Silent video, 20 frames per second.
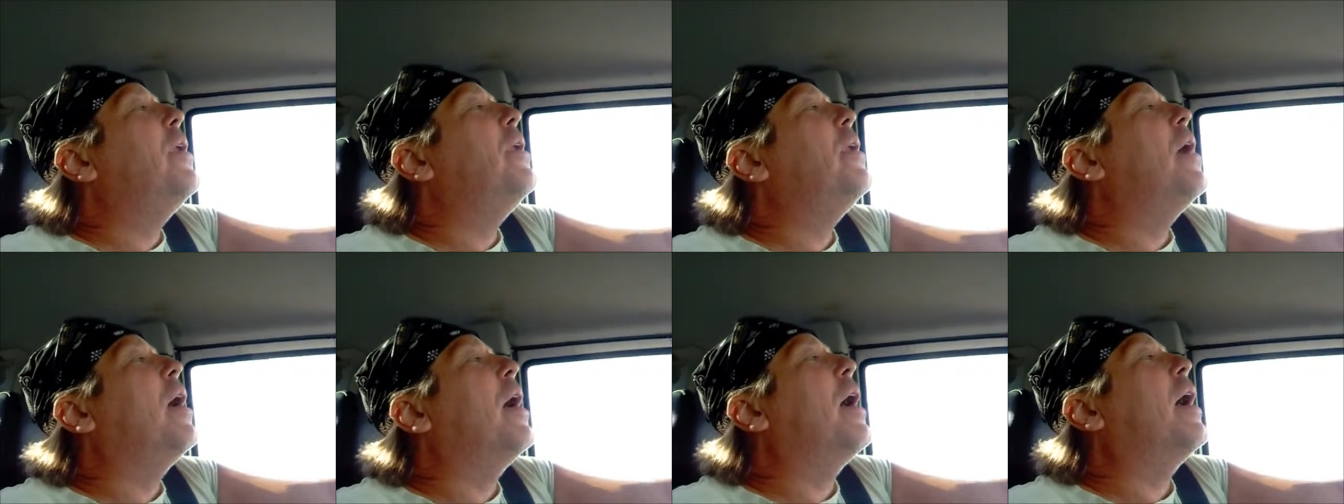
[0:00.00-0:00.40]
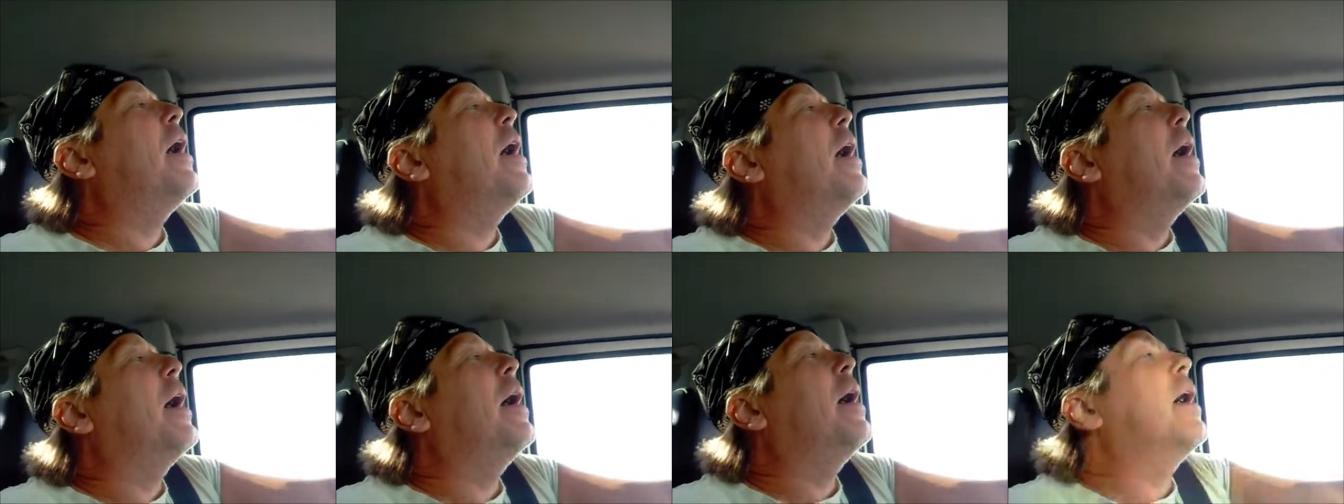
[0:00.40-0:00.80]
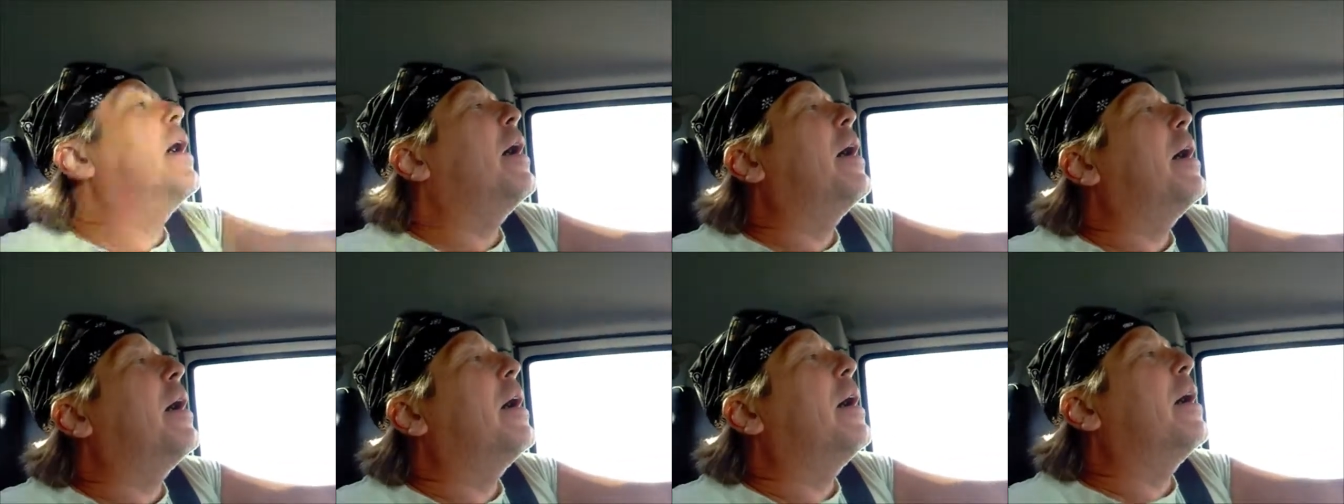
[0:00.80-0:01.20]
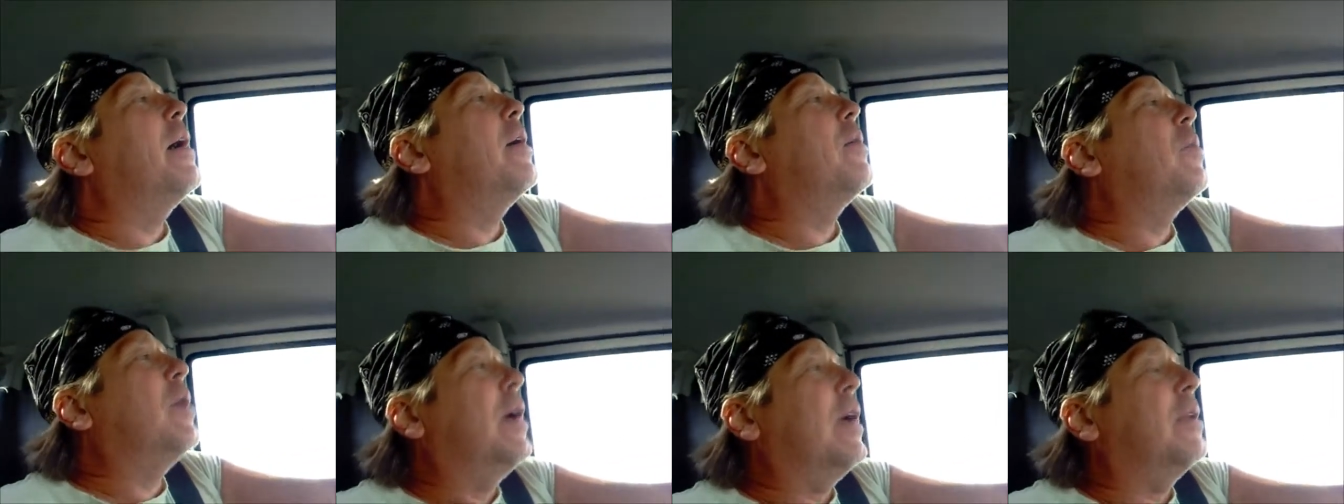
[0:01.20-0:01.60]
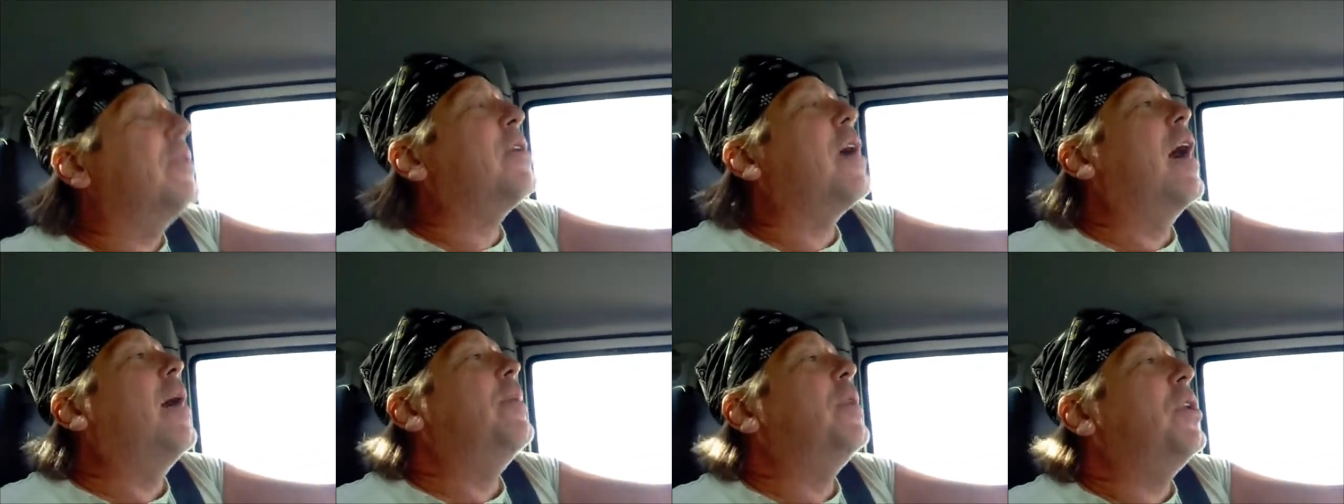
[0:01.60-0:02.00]
uh, well,
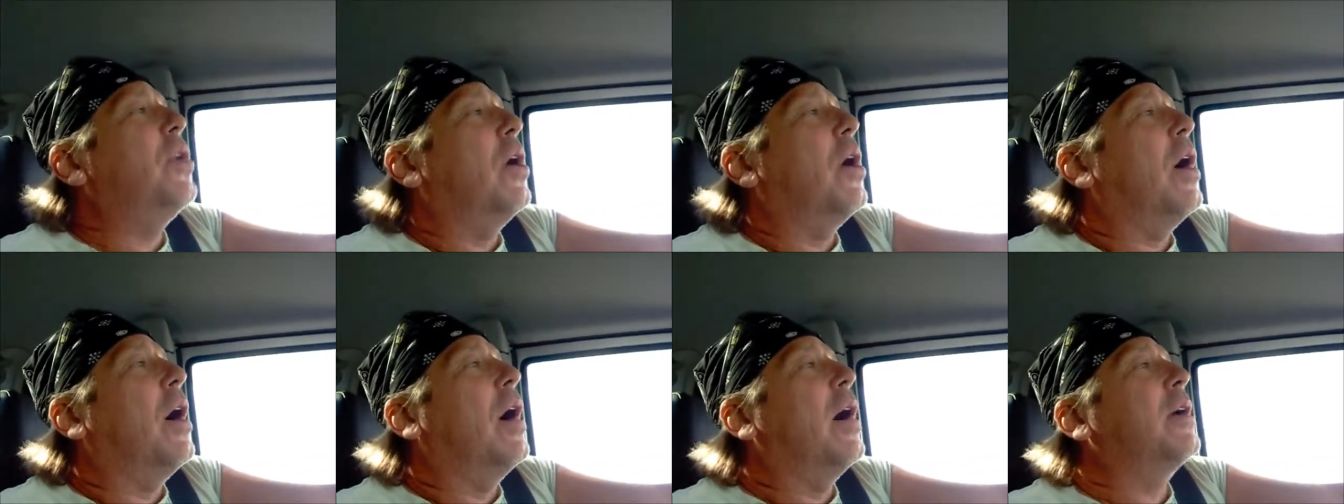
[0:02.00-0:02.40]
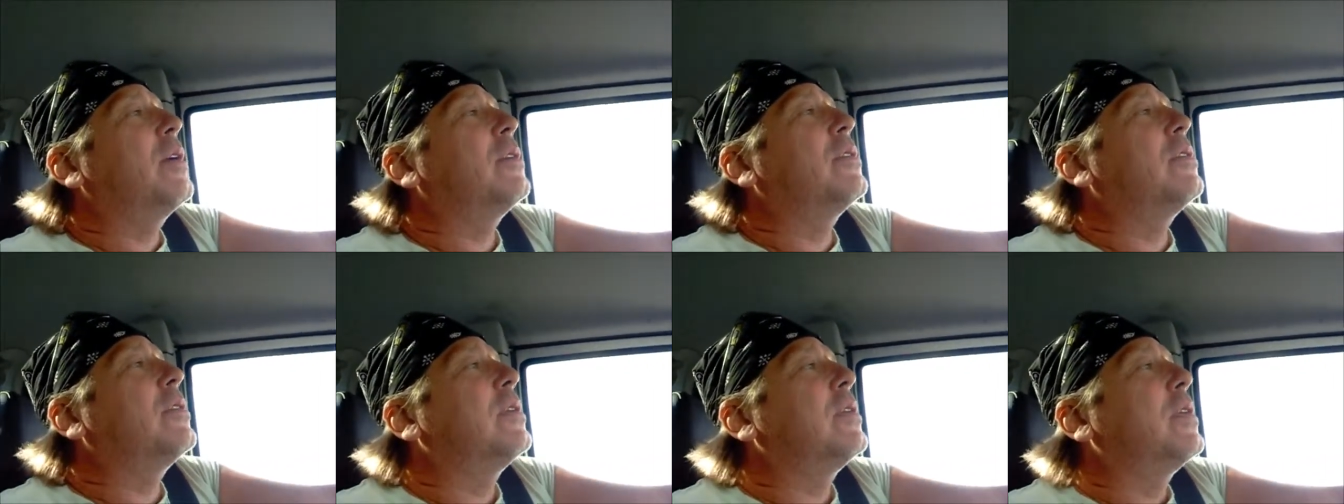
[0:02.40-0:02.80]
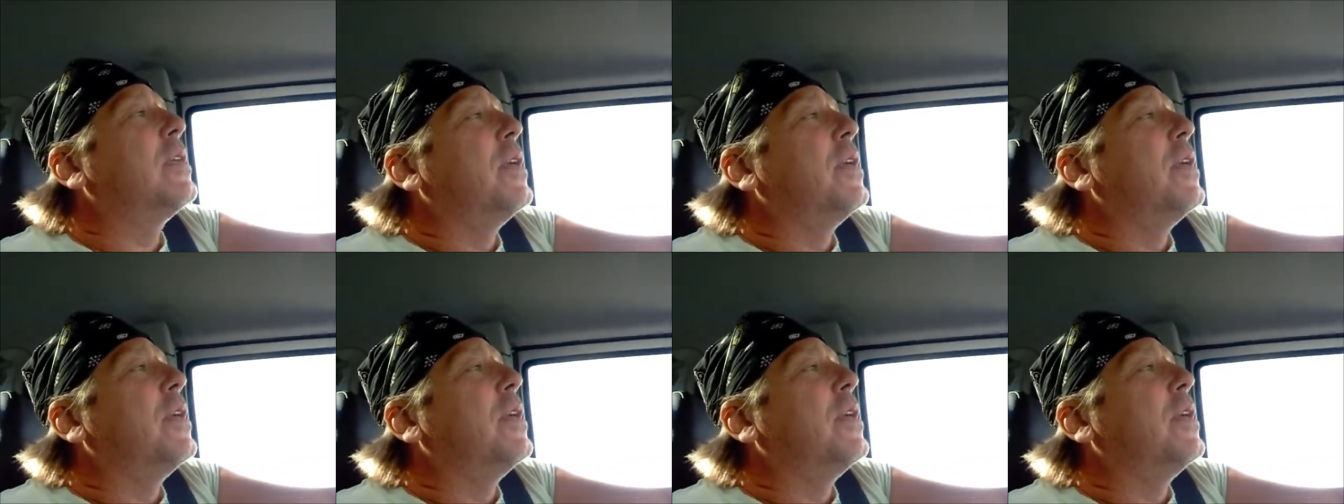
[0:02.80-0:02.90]
Diamond Dogs,